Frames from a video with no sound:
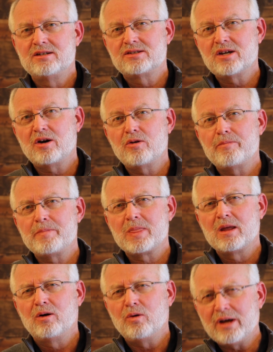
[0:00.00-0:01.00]
So,
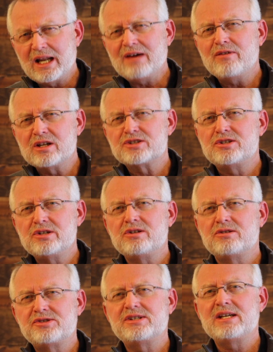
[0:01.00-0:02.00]
what evidence do
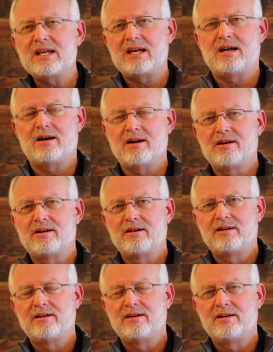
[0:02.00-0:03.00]
you see here
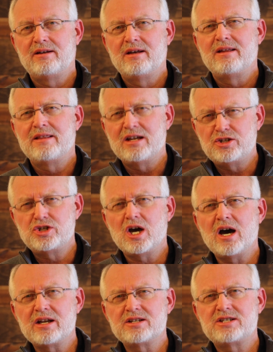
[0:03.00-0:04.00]
that
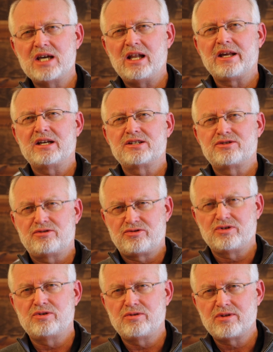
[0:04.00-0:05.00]
John is telling us the
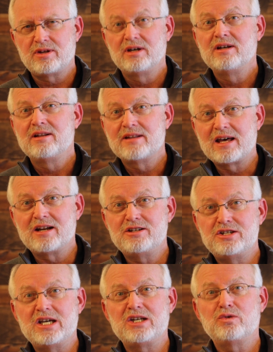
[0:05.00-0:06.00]
truth, that a
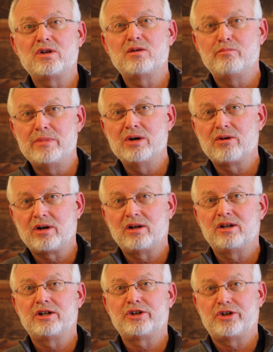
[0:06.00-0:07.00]
genuine
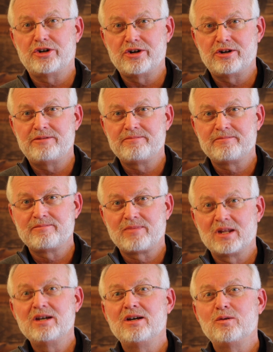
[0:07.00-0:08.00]
miracle occurred?
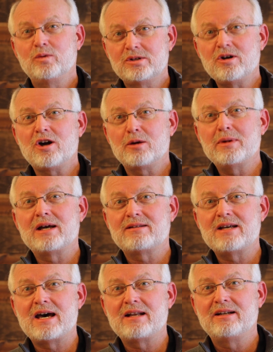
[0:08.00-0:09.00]
We'll talk
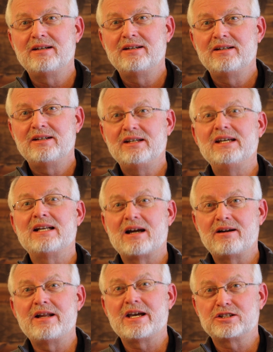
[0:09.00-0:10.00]
about that in
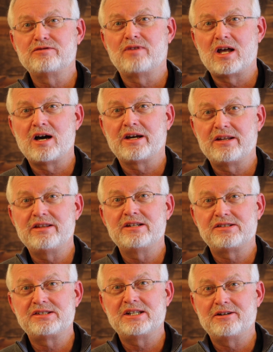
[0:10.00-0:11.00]
our next vlog in
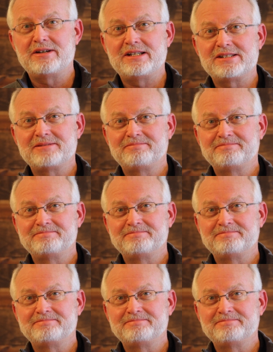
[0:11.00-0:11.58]
this series.